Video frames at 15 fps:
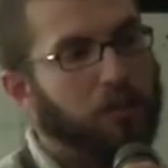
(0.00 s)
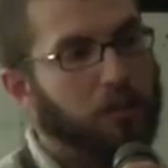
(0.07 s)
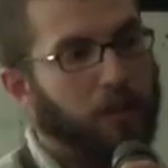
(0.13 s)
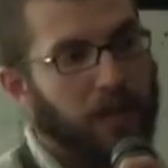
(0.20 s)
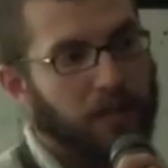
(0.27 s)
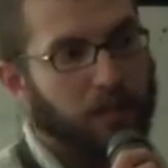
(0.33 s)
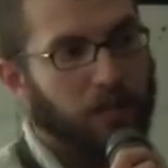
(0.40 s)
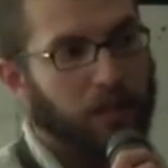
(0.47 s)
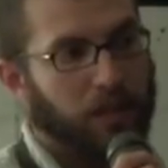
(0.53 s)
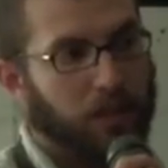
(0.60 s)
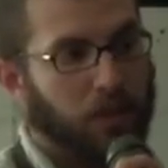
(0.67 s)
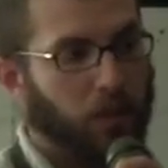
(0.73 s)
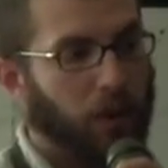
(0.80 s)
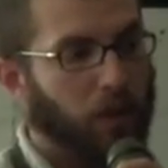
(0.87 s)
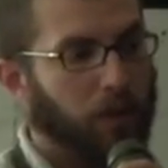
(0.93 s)

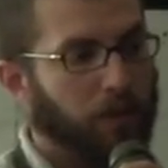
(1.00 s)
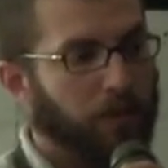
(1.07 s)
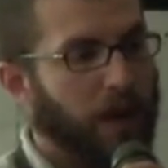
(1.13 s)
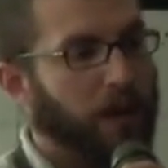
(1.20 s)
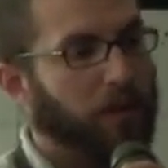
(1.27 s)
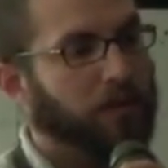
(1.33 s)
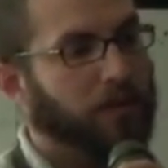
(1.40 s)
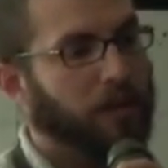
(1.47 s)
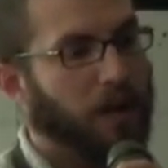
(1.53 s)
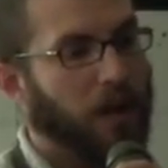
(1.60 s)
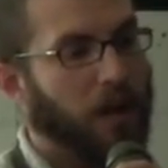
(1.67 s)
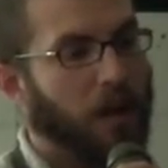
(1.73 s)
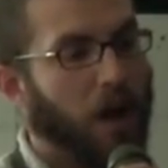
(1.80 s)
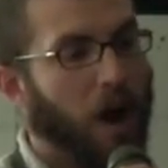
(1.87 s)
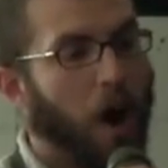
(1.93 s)
specimens where we found
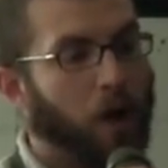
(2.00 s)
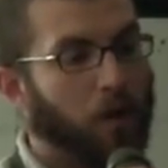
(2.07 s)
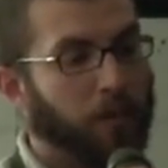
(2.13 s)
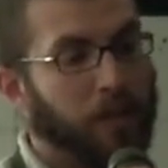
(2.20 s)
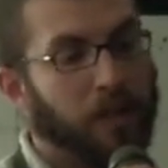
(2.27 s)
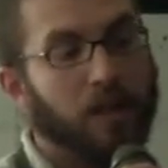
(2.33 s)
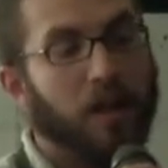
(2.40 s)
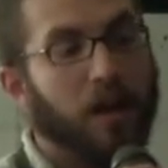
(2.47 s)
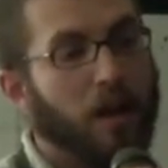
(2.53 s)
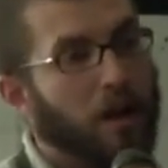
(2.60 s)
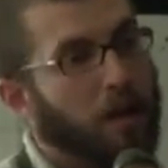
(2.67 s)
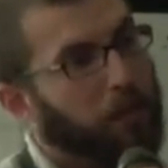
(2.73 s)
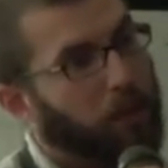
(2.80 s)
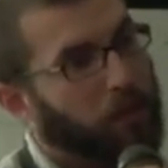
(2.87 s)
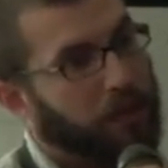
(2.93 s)
harmine,
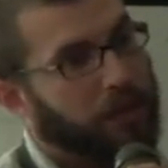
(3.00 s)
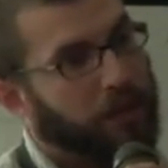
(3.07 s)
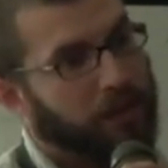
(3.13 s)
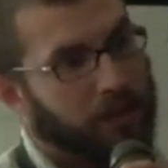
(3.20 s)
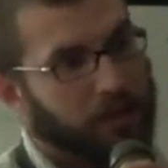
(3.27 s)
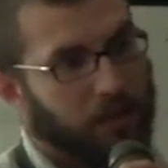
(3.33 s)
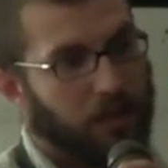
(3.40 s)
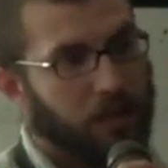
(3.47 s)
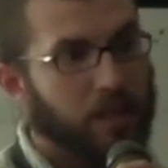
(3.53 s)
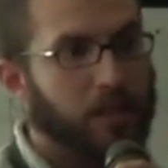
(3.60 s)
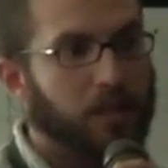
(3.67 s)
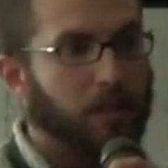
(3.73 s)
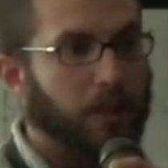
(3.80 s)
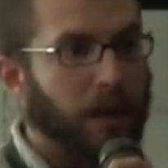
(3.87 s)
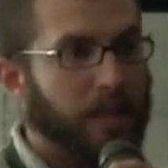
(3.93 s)
but we think that there
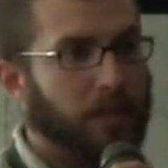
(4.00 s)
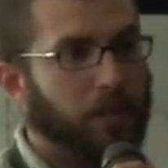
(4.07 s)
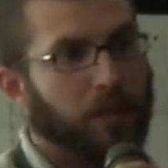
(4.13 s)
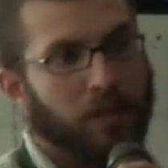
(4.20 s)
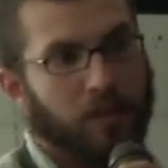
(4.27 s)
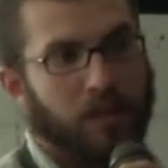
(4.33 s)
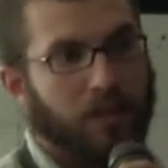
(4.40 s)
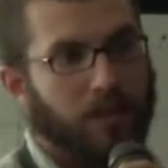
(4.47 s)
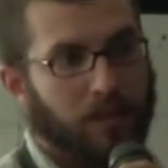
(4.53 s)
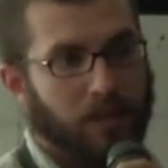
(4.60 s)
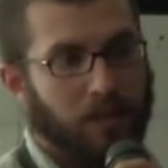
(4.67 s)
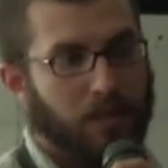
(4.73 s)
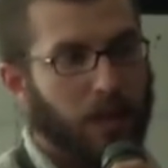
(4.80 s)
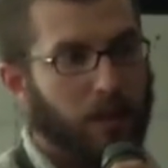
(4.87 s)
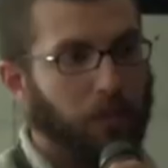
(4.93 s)
is the possibility that the
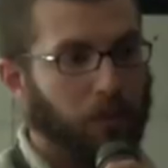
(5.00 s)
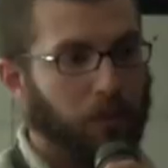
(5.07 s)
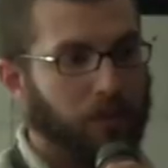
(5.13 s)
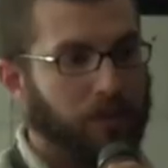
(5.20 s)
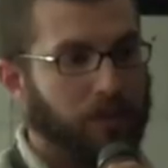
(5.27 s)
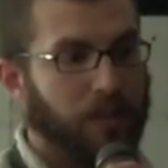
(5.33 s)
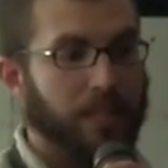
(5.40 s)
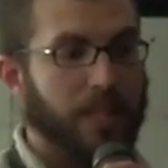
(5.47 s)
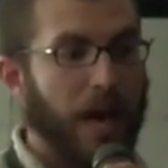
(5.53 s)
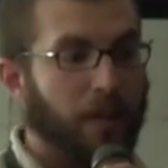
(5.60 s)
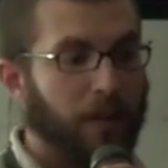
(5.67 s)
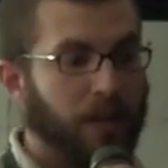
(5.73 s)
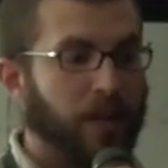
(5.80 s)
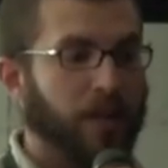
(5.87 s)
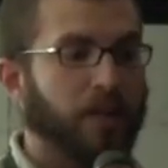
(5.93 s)
sample was
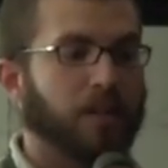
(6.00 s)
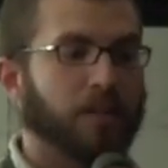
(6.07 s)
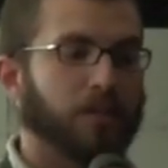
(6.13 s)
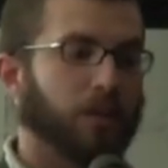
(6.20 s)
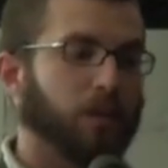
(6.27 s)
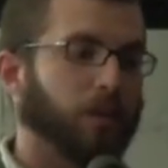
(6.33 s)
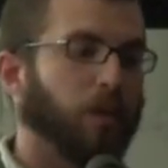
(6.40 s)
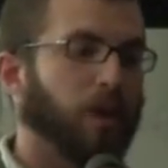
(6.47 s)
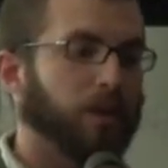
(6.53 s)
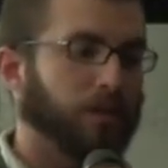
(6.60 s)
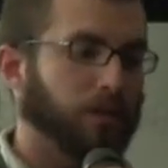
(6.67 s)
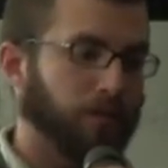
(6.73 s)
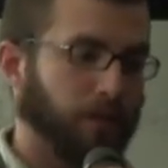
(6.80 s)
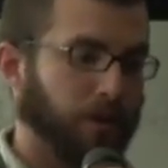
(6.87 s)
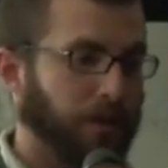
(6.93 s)
contaminated, and so we want to
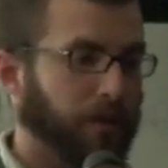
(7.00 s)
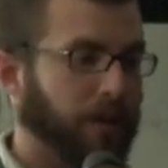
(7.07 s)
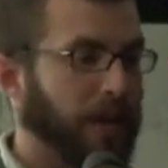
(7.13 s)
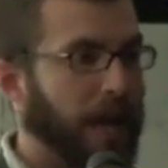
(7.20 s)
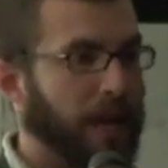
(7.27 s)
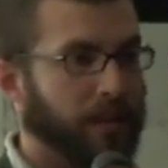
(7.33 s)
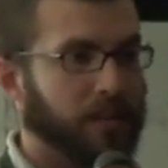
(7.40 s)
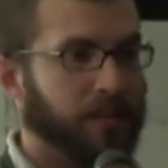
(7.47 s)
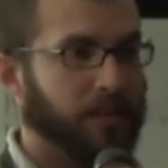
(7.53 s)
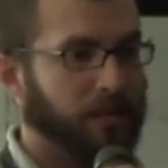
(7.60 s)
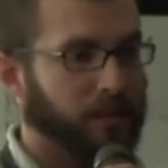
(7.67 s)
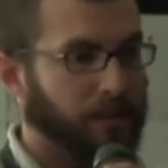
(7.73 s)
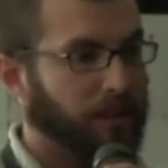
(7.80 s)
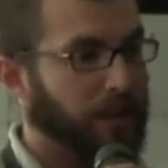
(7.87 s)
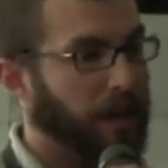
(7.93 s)
do further
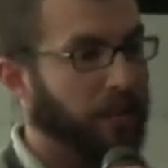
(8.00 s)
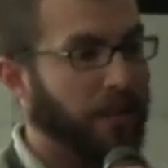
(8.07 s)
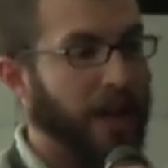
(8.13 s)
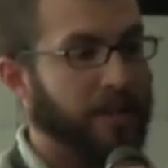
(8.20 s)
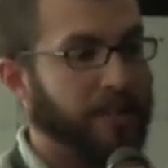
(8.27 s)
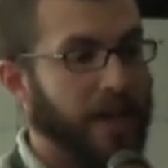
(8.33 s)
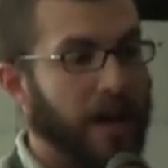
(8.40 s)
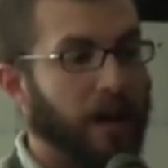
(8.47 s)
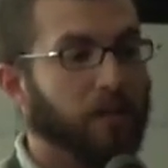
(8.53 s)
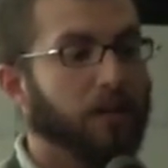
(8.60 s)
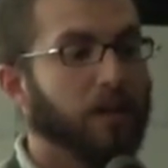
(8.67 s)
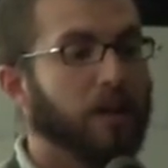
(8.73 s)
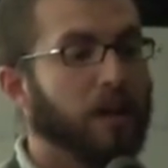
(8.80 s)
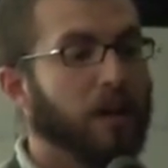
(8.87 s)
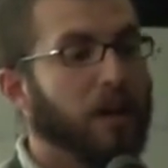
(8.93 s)
analysis to nail that down.